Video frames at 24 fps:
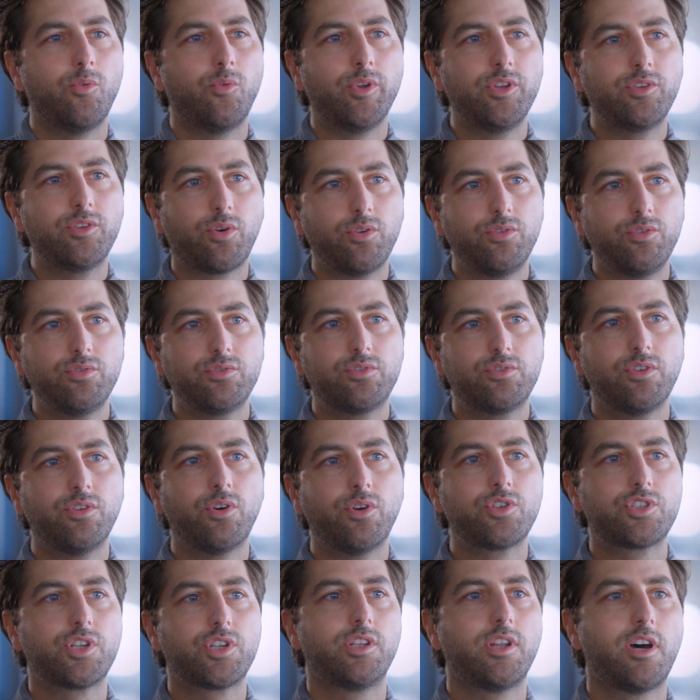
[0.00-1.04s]
We introduced the
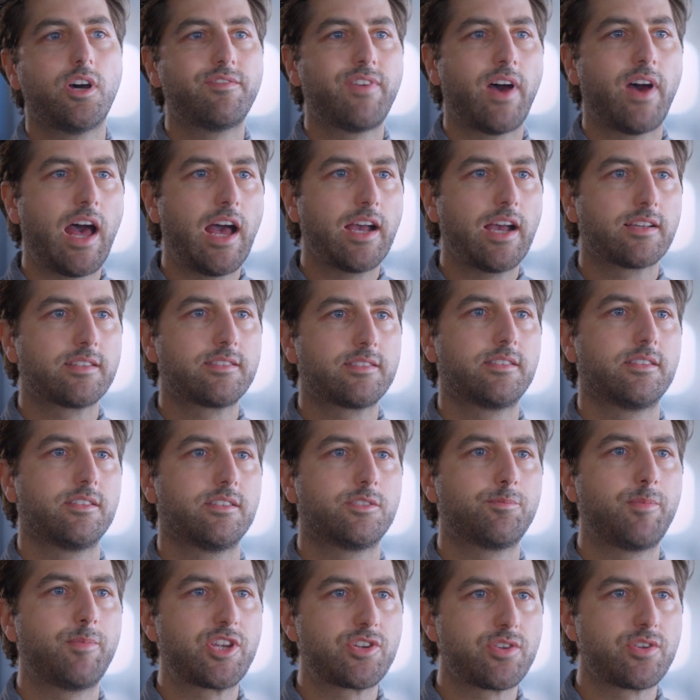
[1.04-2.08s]
notion of hacks,
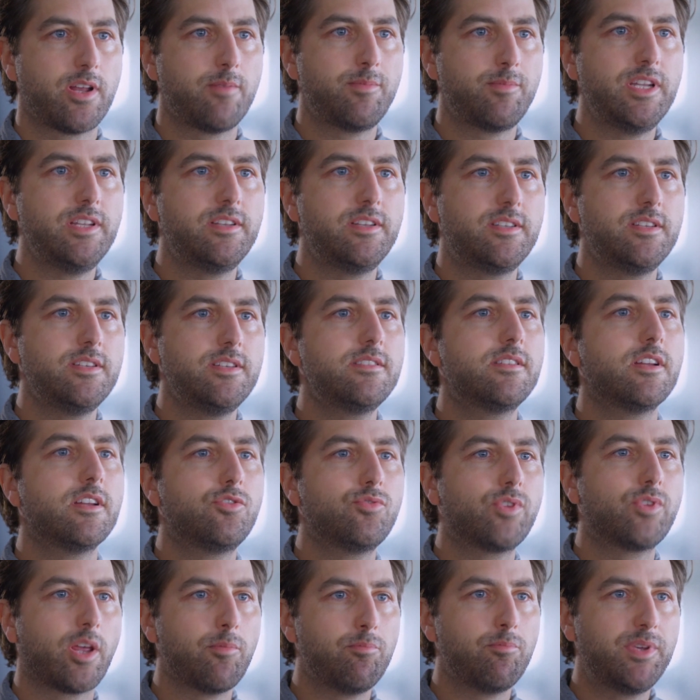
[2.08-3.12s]
special abilities that
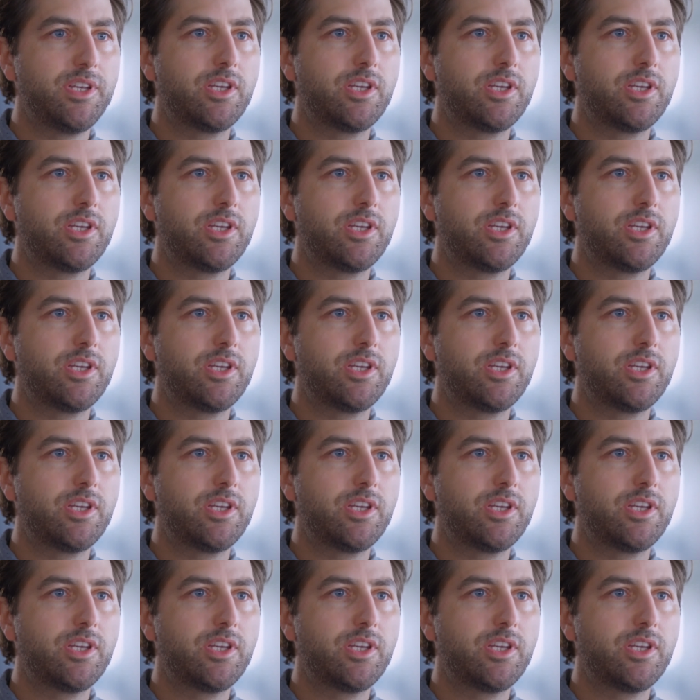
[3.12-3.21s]
you can